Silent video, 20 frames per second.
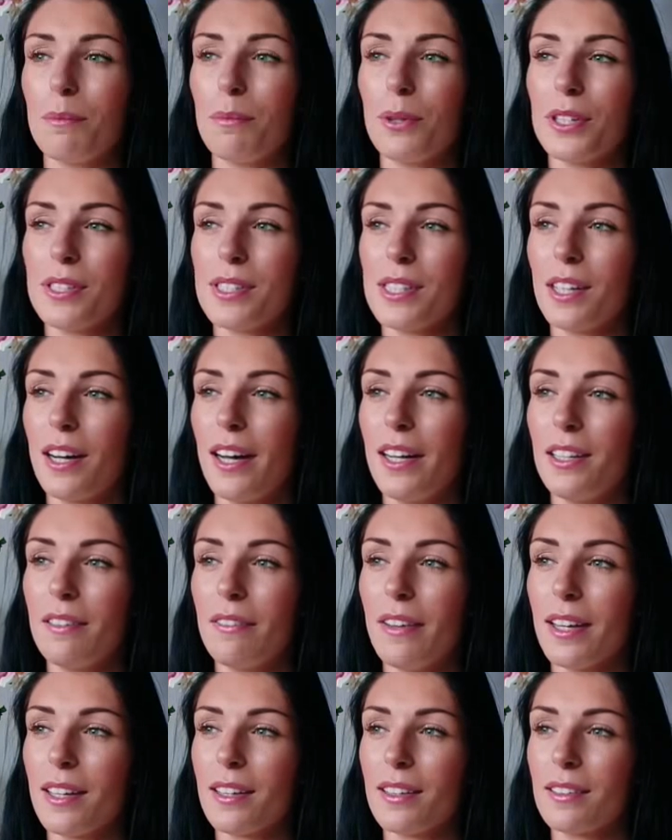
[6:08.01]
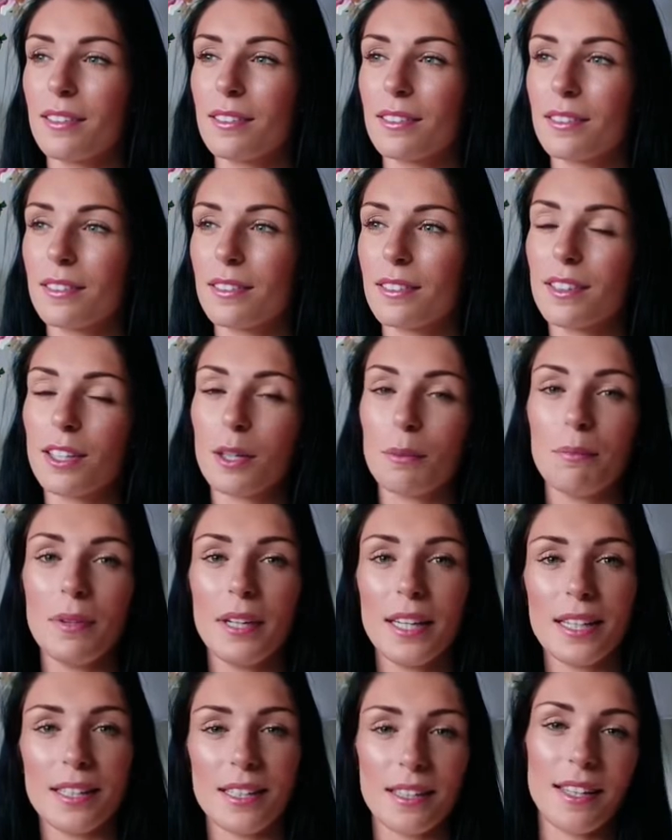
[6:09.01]
because it kind of like
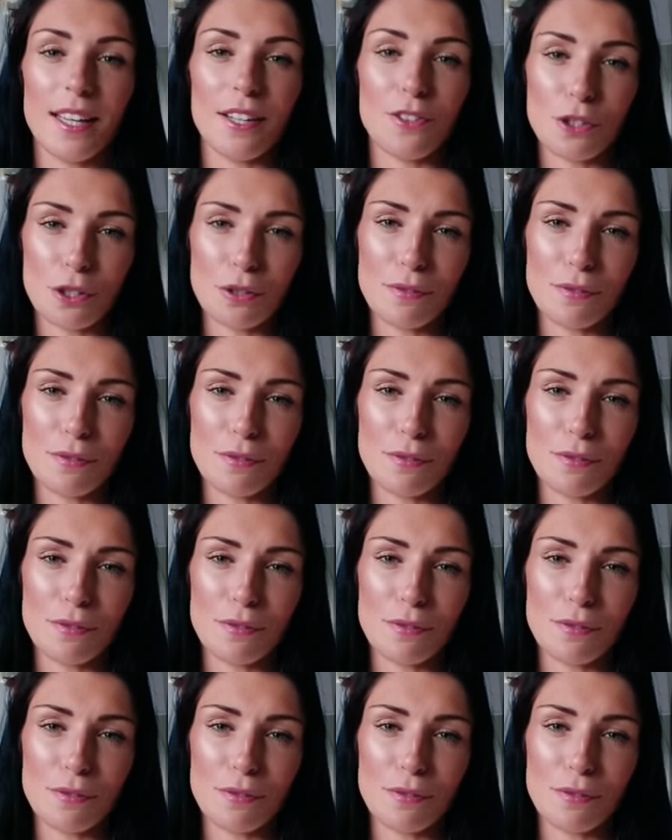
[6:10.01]
completed at the end.